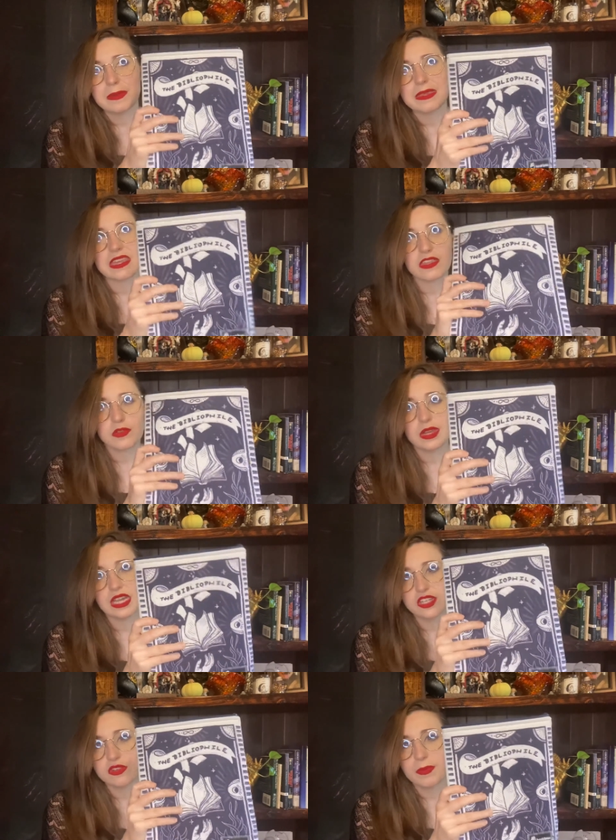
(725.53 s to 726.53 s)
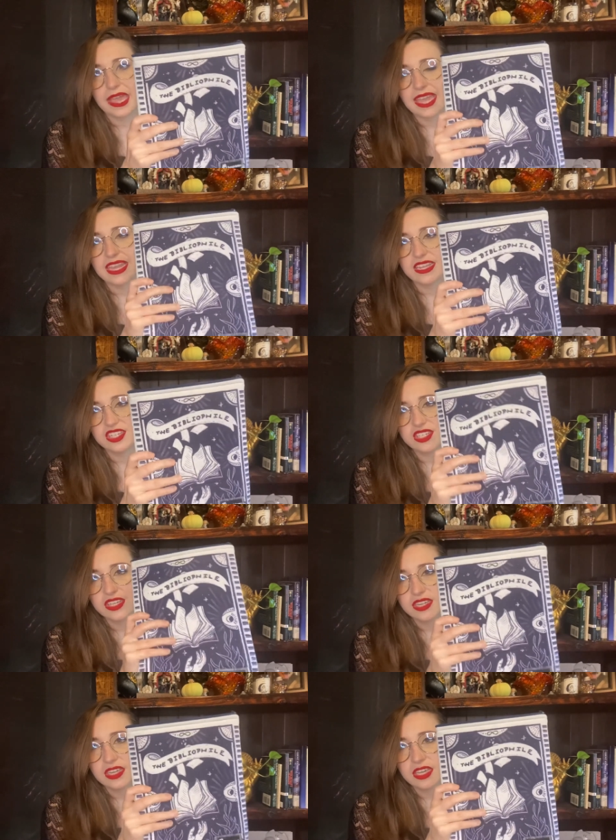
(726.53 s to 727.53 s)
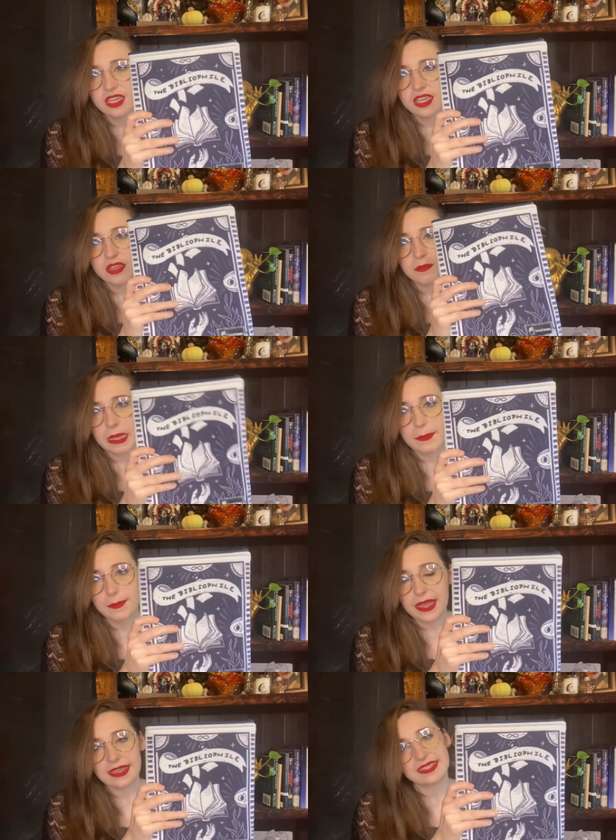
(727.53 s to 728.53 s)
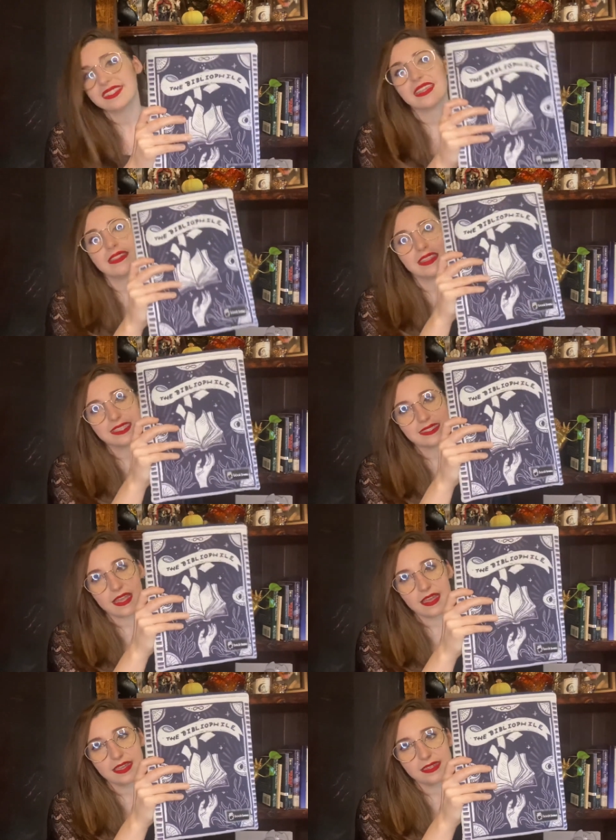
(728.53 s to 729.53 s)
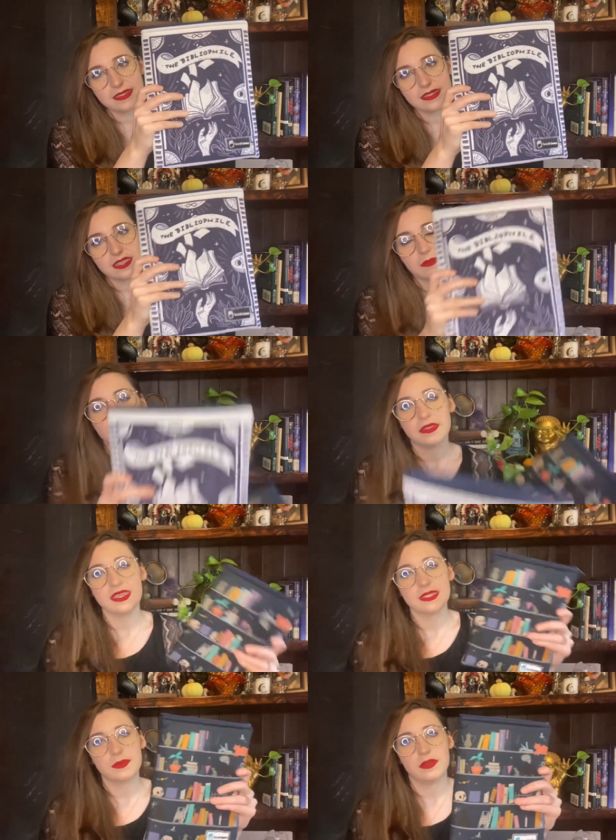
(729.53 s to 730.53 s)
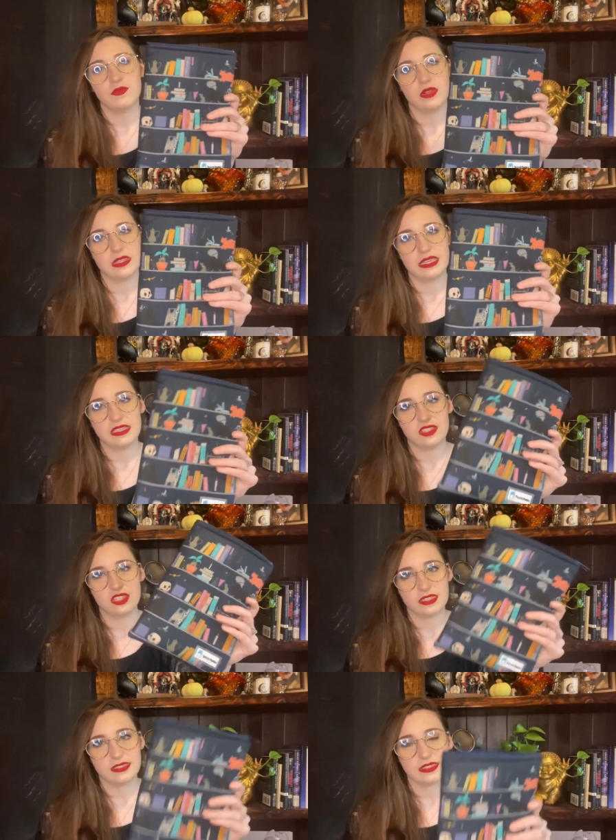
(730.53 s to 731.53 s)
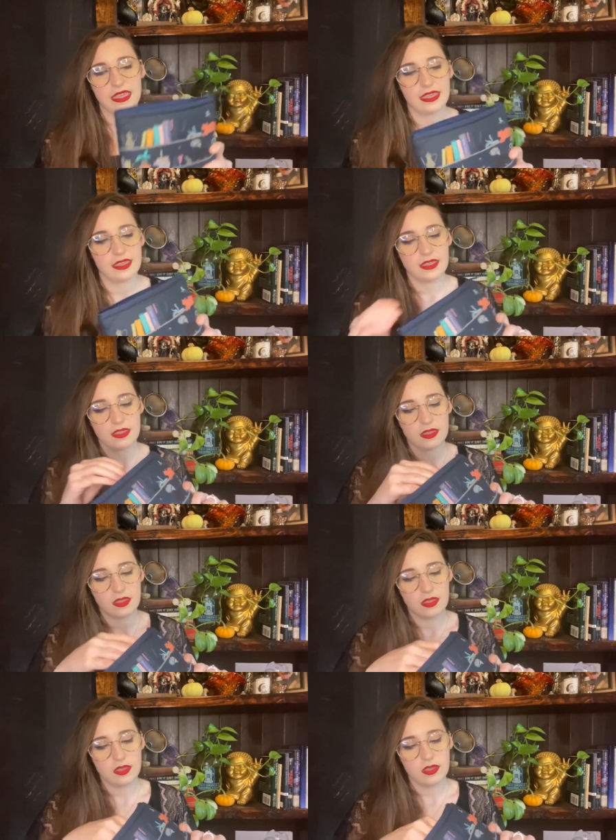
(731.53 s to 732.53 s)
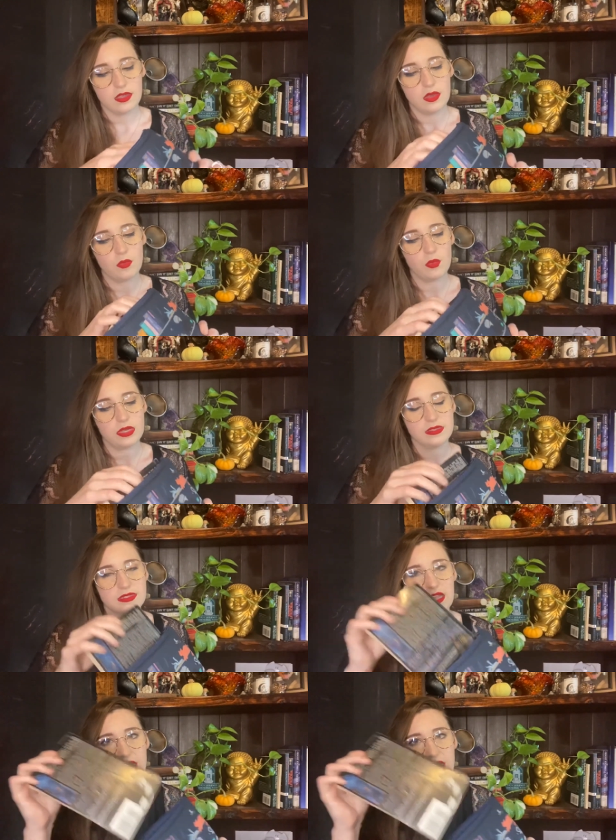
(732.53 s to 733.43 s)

like 300-page paperbacks in this size. But this one really is just like one solid